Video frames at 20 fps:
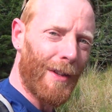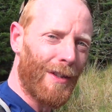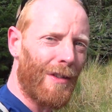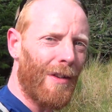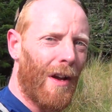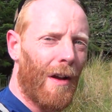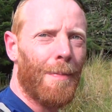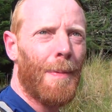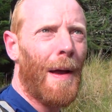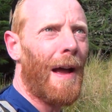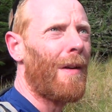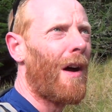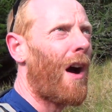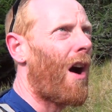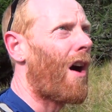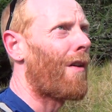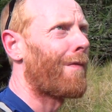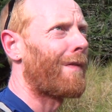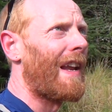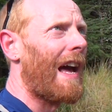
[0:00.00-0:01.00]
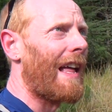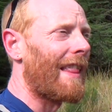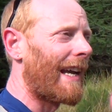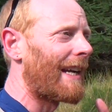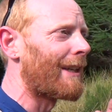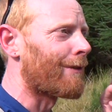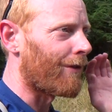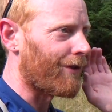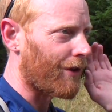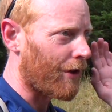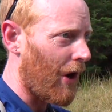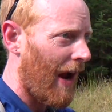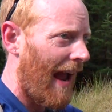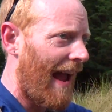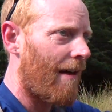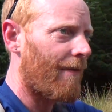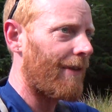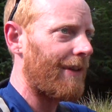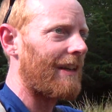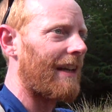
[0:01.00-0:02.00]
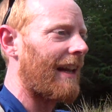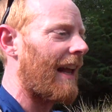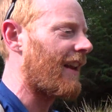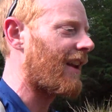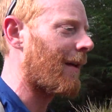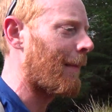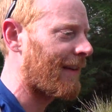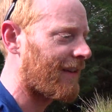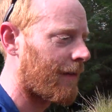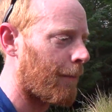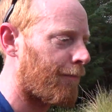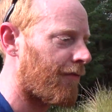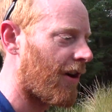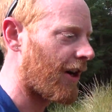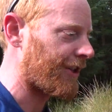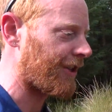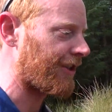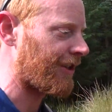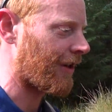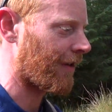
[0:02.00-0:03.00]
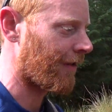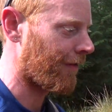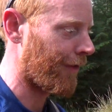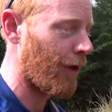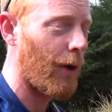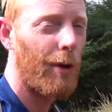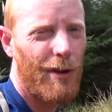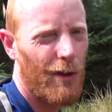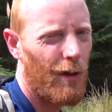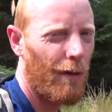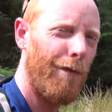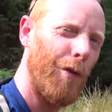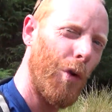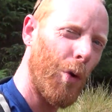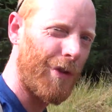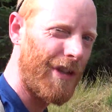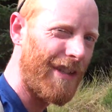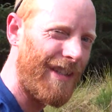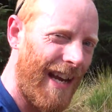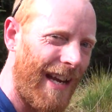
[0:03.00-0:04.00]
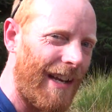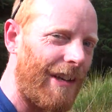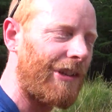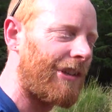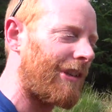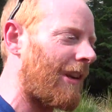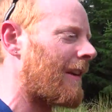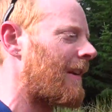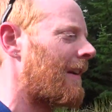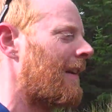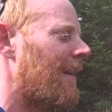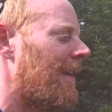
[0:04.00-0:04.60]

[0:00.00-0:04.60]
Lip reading: about half an hour later as I got out of this glen, I must have brushed 30 or 40 ticks